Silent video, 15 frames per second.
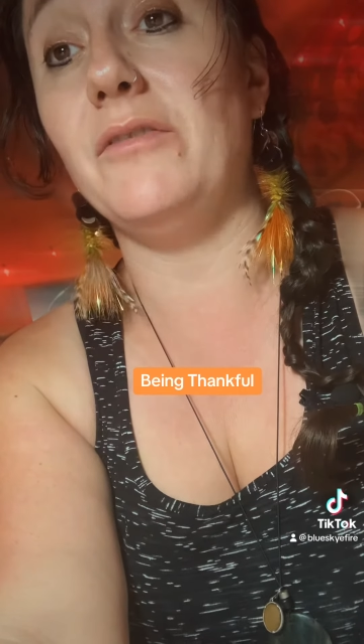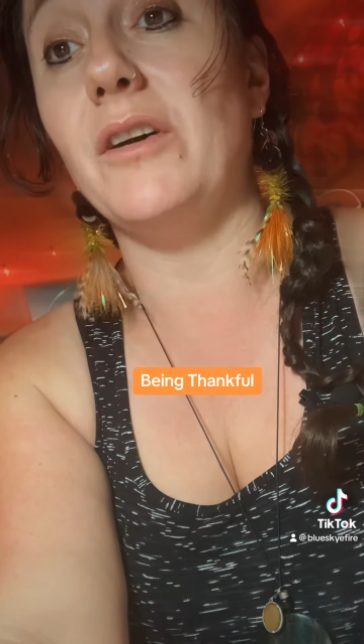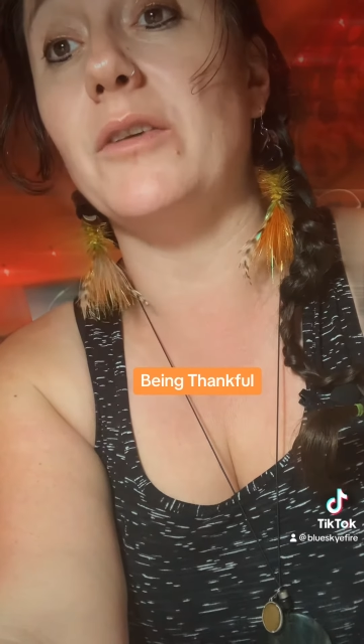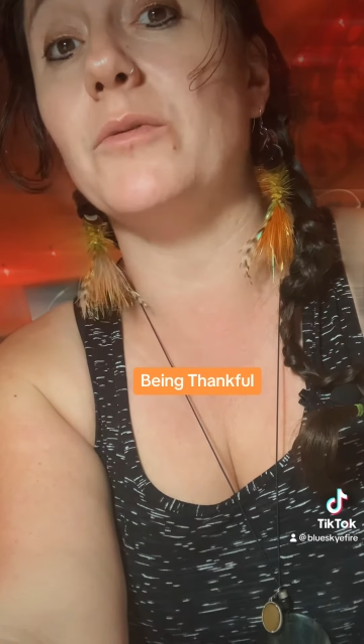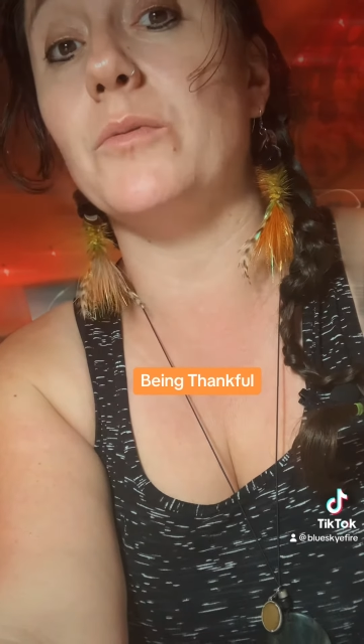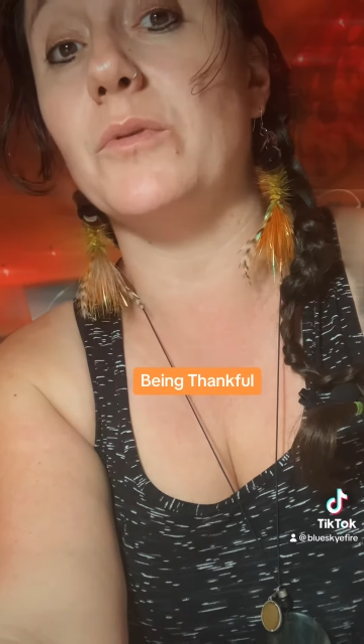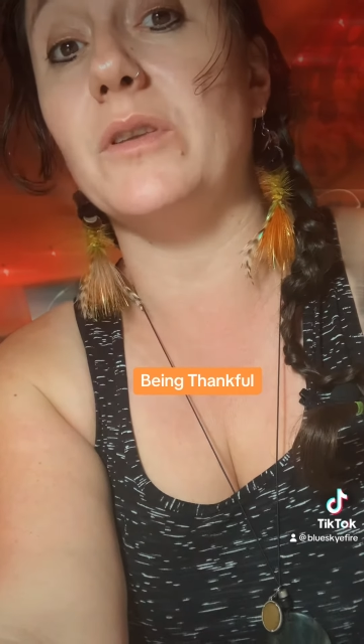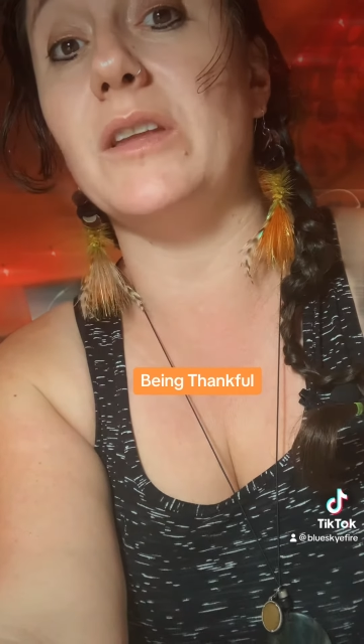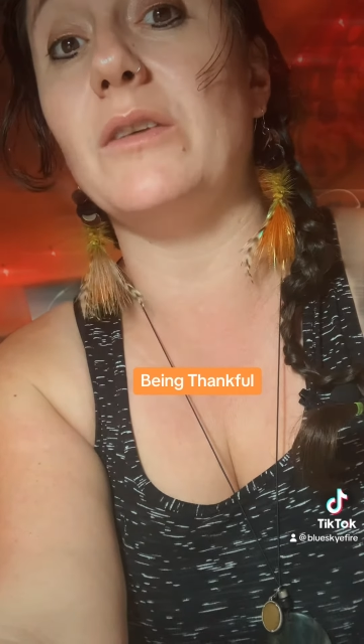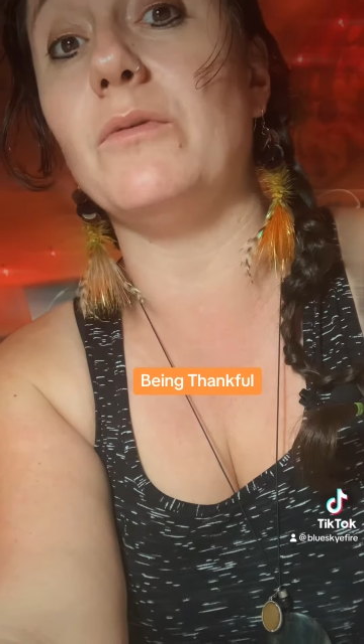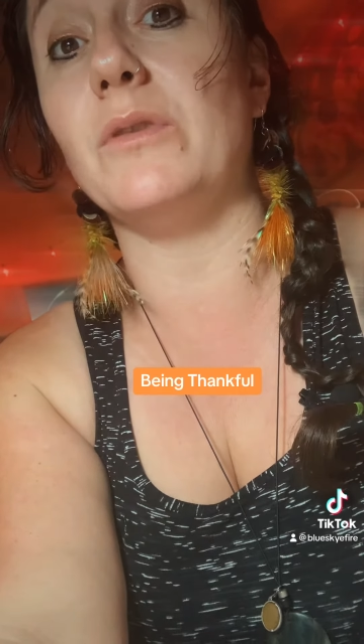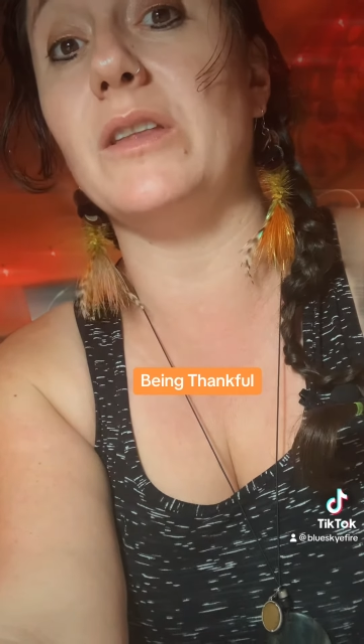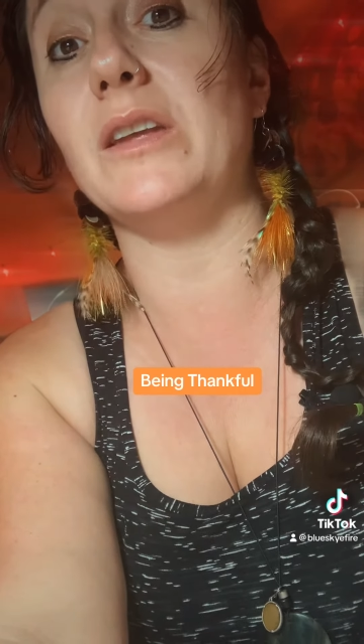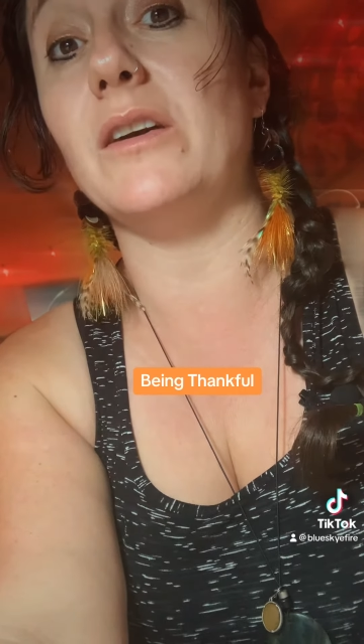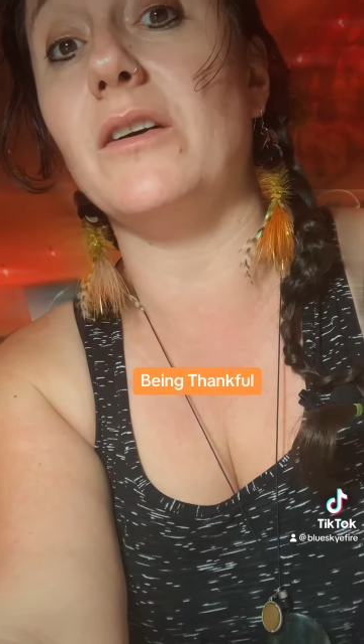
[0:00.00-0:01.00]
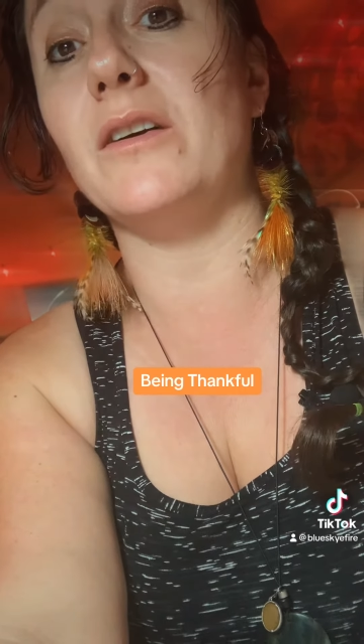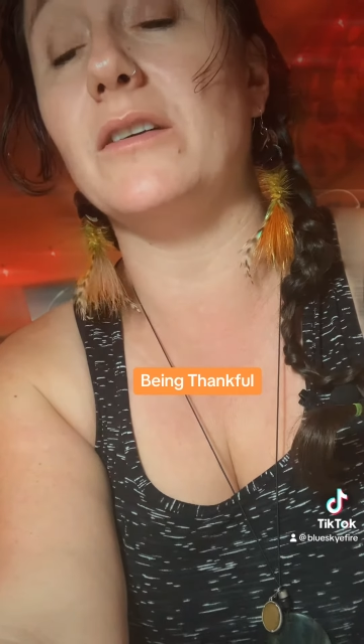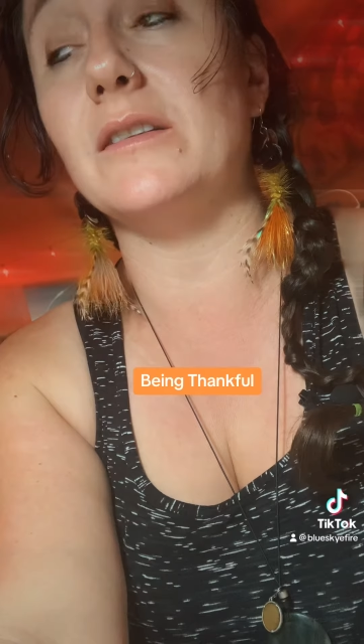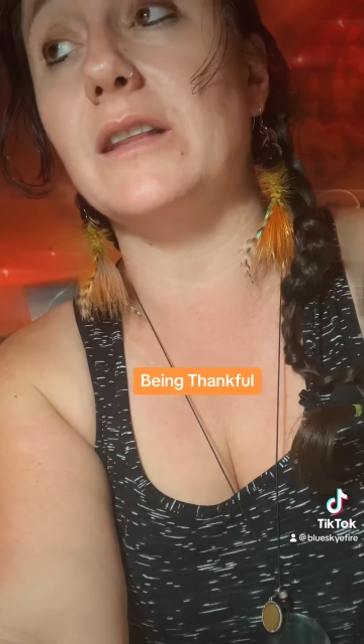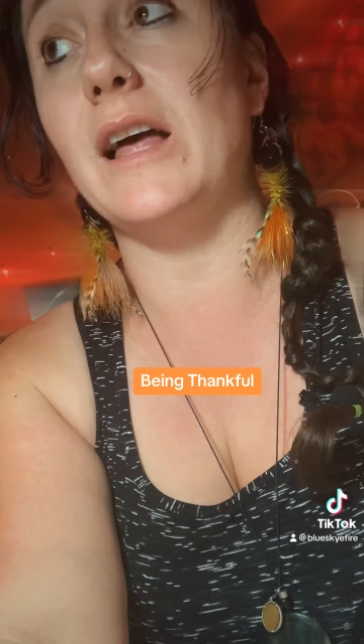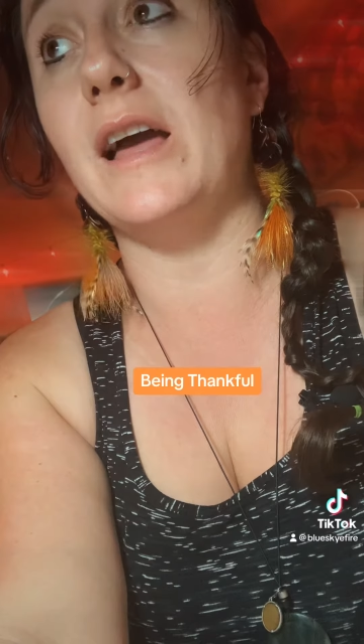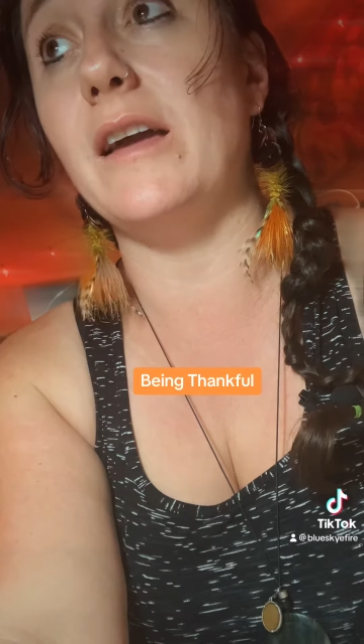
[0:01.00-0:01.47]
had a really, really hard
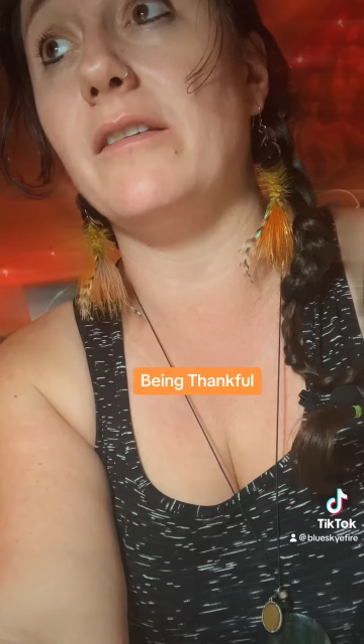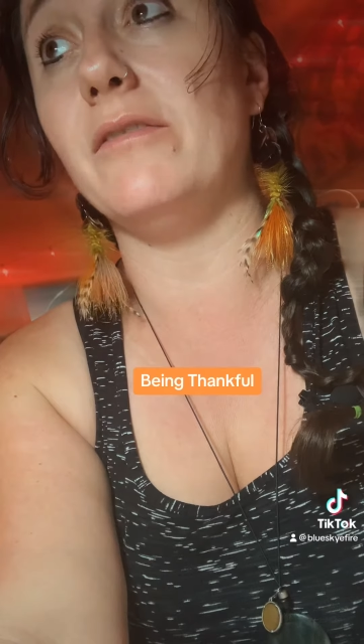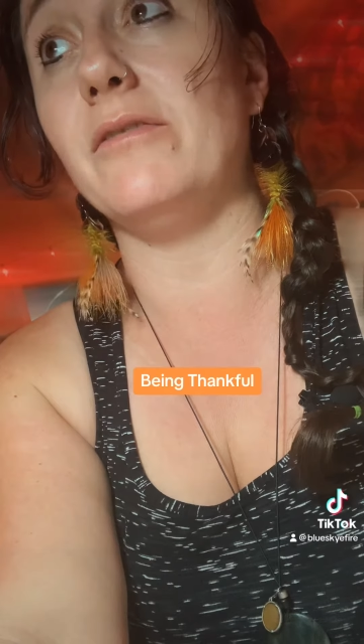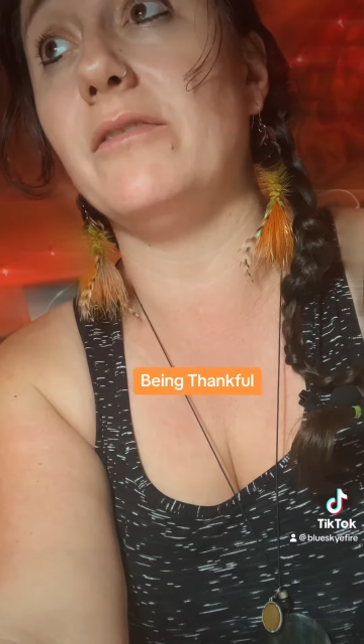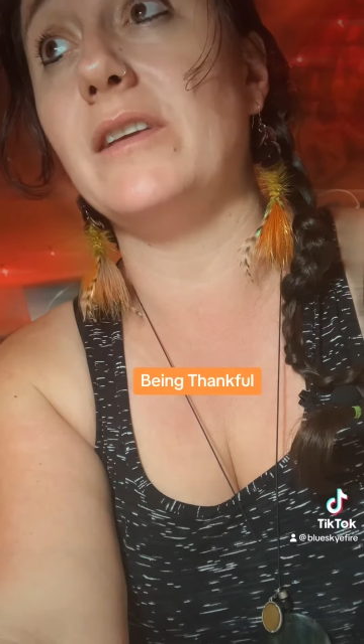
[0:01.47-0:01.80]
life.